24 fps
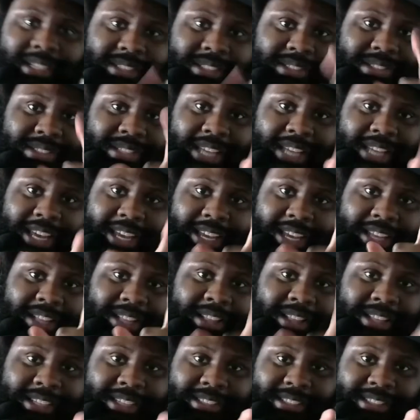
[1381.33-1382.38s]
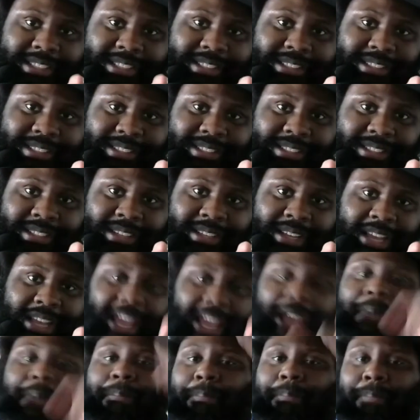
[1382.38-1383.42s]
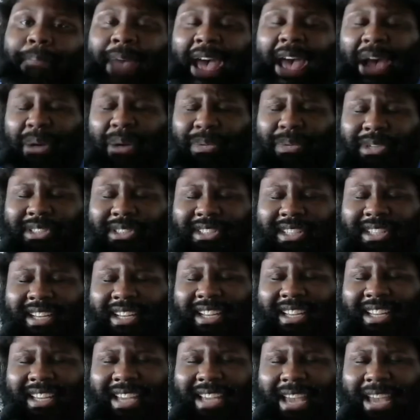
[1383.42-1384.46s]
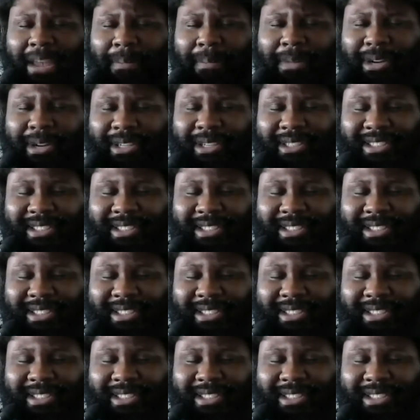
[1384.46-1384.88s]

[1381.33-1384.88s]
stay lit and power to the gamer.